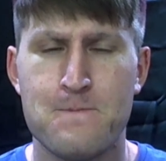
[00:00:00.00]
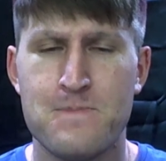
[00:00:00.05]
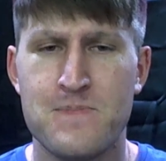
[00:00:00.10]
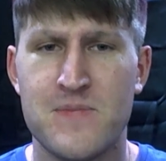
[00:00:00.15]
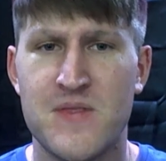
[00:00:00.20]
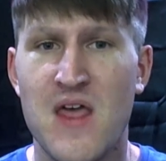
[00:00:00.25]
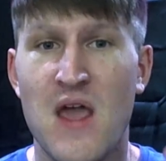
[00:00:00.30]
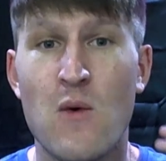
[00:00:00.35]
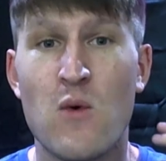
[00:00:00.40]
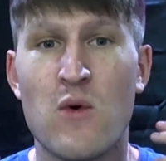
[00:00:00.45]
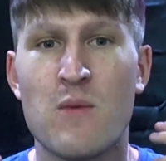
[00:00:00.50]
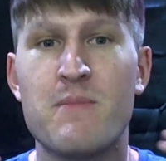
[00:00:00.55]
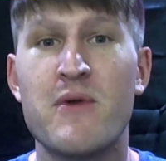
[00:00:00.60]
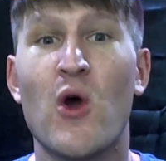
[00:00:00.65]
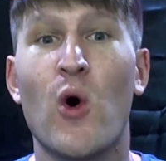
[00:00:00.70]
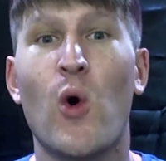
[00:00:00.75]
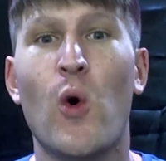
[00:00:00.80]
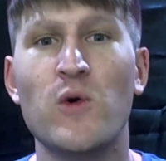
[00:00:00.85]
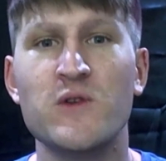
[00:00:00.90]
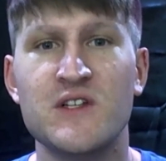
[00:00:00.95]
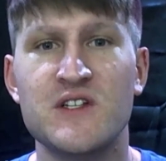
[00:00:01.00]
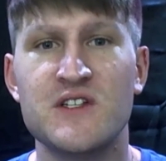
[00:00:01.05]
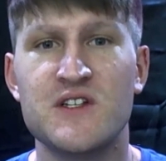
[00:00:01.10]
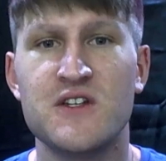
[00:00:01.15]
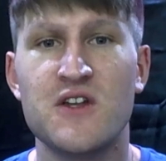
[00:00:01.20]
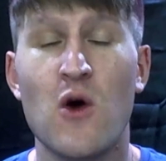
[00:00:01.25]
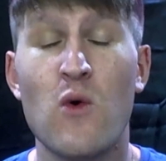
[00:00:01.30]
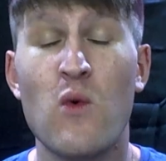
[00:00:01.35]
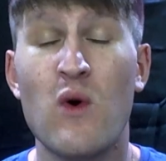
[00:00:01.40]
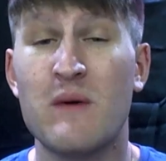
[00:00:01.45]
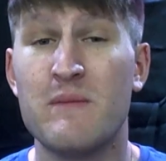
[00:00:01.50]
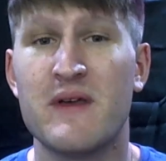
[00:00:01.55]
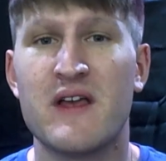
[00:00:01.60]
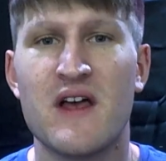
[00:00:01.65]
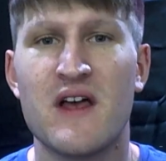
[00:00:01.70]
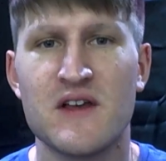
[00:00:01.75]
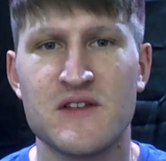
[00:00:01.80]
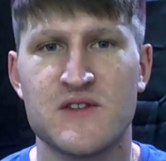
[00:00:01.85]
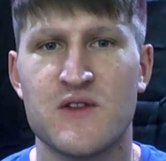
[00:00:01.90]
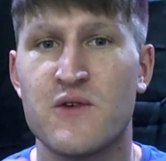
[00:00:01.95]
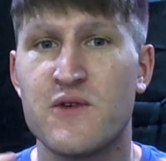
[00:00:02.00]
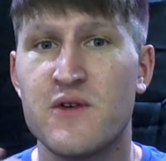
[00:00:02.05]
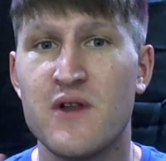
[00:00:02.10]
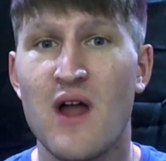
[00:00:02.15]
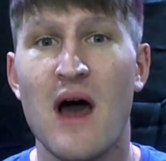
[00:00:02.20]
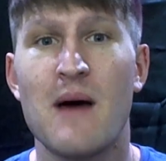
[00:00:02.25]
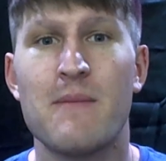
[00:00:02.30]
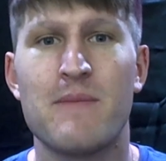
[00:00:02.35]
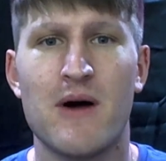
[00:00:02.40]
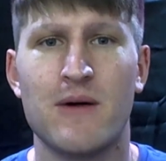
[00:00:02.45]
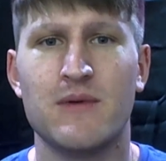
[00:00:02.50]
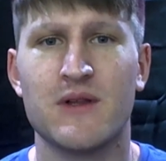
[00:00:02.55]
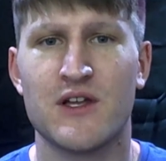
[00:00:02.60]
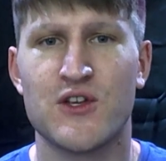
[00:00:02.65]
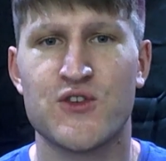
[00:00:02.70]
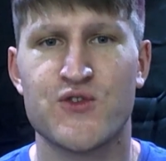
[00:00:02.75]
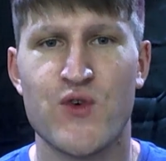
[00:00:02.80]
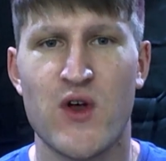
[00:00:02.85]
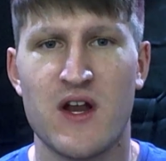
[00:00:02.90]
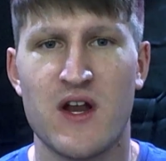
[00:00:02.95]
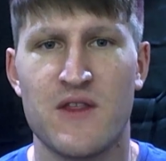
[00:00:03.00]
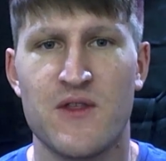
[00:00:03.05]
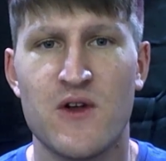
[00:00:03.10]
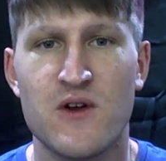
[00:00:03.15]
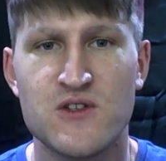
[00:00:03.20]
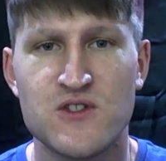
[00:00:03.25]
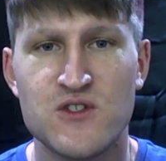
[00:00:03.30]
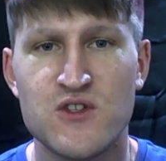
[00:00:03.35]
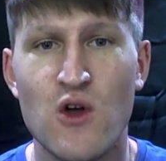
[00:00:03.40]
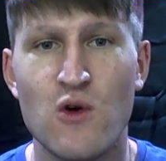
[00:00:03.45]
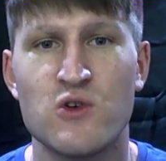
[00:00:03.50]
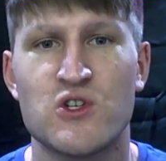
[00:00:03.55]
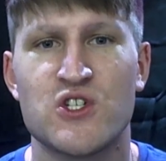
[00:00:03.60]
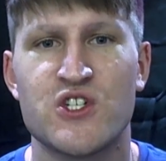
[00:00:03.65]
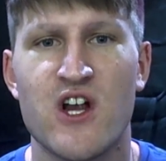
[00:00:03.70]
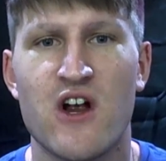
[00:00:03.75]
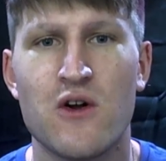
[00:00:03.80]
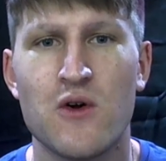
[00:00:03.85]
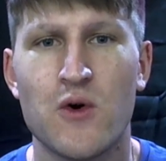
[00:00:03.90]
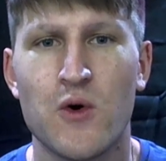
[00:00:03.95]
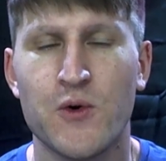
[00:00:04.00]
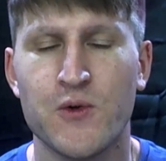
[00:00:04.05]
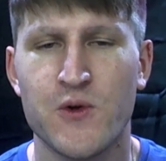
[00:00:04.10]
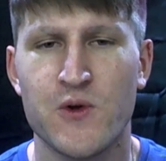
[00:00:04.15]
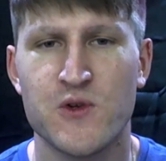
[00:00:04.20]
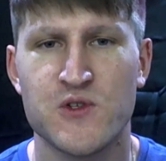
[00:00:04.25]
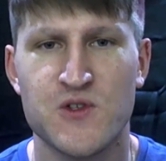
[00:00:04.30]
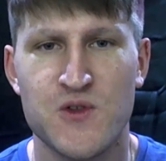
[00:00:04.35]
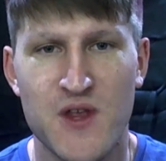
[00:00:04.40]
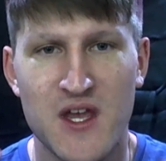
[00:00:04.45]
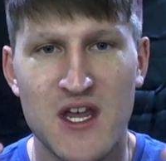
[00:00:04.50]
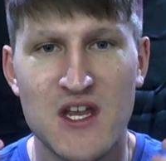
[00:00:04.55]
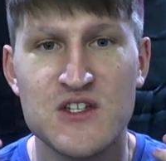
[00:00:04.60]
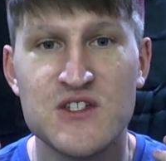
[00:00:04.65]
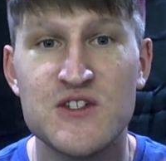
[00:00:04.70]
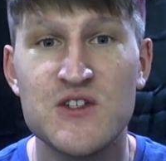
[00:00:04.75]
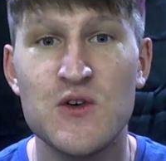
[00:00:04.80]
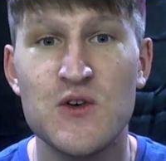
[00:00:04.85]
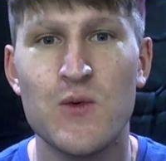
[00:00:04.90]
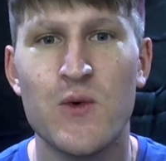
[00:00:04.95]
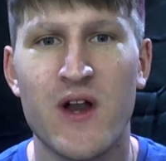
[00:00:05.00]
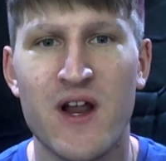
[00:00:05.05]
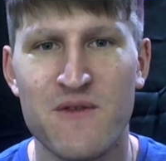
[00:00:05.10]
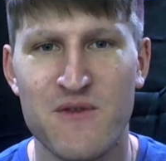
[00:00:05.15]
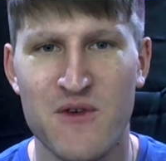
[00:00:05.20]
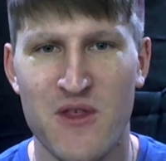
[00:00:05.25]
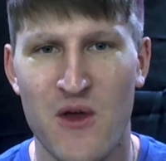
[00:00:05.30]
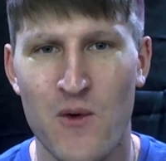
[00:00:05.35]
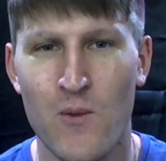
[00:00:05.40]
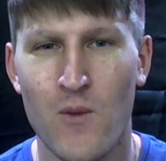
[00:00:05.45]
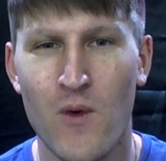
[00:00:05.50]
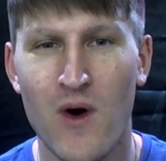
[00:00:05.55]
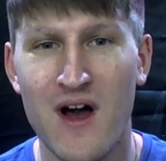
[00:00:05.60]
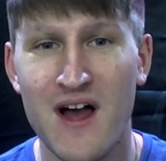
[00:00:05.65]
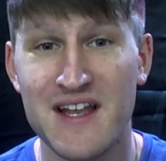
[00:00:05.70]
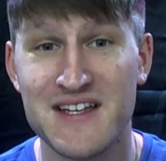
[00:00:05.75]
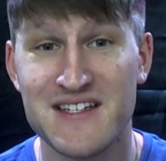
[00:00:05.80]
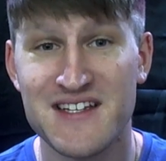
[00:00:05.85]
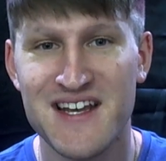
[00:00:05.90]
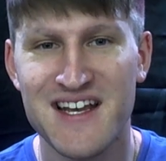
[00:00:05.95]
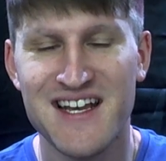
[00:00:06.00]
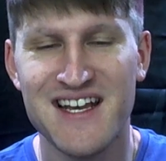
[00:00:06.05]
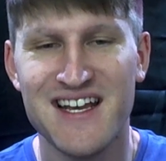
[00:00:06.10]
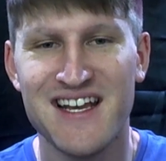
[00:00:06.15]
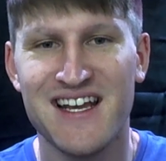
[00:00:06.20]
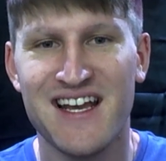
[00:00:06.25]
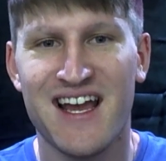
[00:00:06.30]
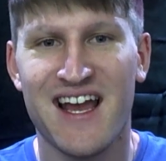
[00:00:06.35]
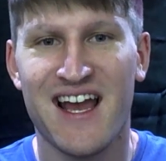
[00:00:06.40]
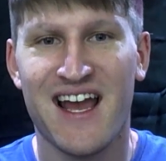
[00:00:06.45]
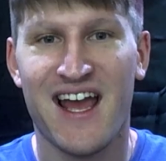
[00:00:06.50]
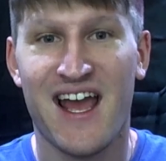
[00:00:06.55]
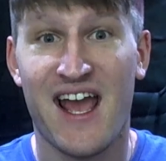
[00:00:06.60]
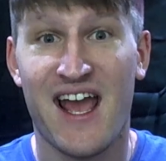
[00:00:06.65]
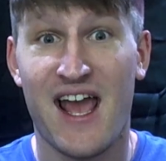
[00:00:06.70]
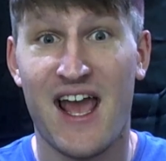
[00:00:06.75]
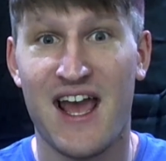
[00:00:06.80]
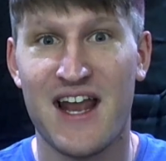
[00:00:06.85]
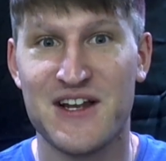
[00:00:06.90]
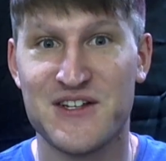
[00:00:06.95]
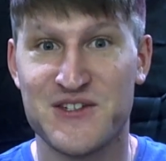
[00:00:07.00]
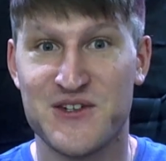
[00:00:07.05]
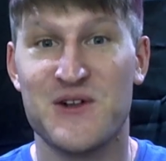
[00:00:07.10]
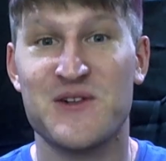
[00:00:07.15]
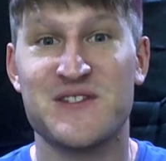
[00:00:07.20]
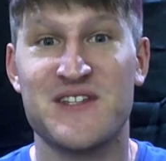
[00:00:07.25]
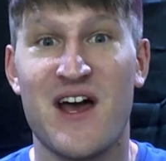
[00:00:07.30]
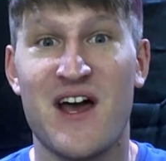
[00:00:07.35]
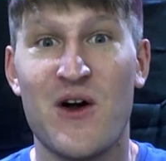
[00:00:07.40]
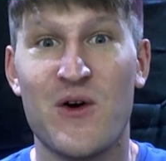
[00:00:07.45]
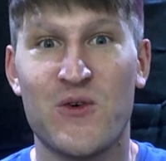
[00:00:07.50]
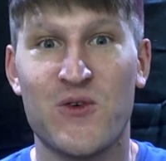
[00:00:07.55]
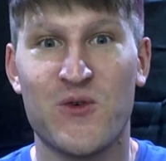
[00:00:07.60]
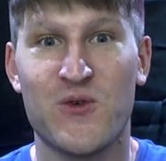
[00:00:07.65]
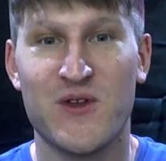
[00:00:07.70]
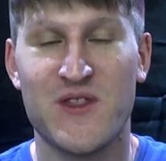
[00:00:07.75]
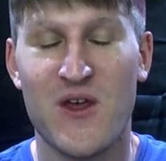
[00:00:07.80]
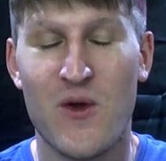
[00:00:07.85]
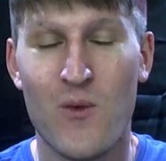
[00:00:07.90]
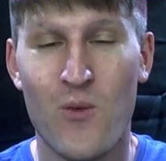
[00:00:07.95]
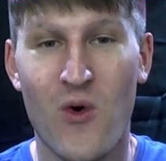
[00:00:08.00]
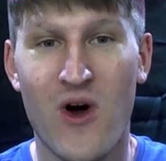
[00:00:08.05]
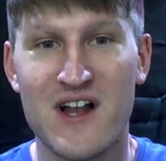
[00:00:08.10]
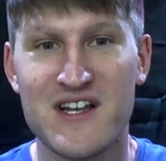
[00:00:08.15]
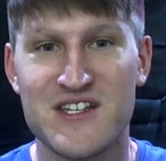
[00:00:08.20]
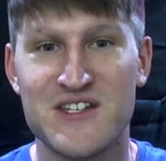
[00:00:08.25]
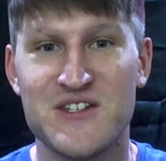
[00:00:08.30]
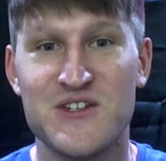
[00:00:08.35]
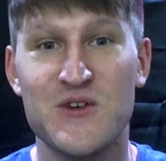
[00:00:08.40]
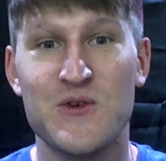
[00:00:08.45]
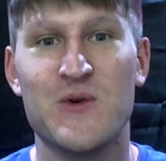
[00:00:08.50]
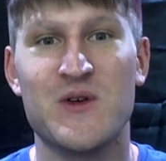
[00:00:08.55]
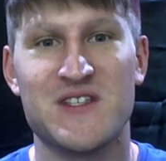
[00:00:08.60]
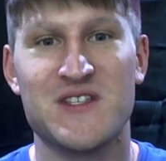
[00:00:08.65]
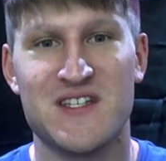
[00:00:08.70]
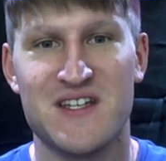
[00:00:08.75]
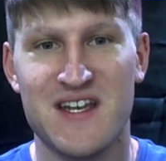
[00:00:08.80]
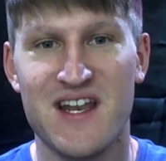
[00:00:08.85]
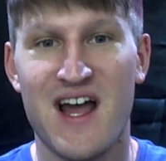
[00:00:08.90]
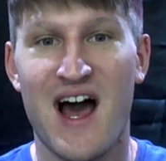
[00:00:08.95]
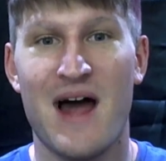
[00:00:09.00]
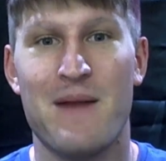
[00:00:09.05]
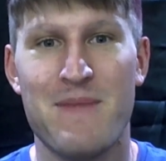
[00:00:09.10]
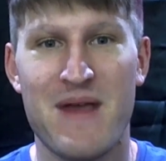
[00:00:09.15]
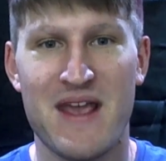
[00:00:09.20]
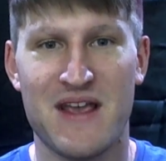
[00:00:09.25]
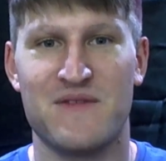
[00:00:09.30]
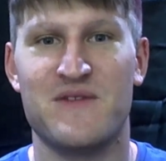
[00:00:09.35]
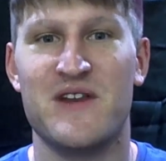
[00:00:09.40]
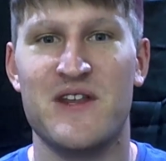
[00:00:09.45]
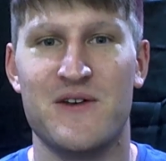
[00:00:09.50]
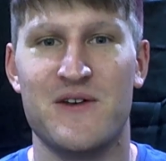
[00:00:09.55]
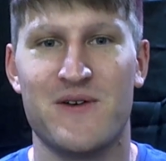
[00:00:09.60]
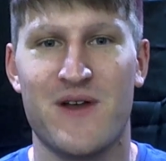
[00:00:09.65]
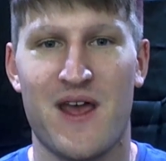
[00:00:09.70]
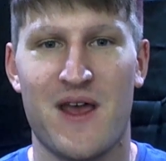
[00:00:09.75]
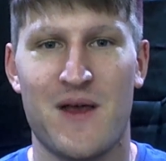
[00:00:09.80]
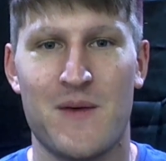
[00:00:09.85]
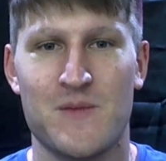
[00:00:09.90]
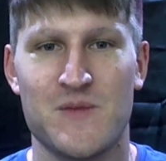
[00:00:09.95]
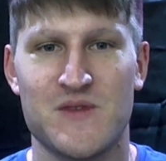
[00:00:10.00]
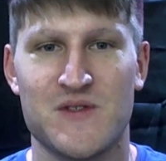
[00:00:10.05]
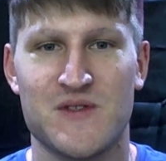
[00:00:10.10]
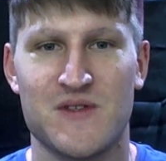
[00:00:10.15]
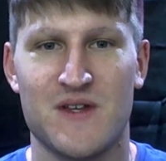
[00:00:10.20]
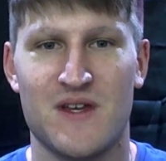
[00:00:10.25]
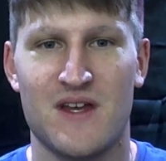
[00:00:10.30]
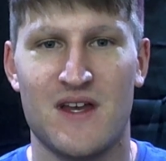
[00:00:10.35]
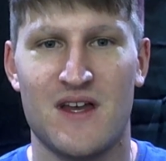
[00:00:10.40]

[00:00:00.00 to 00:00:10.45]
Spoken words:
They were beholden to no one because they're not publicly traded. There's no shareholders, so they can do whatever they want. And it turns out what they want to do is not make video games.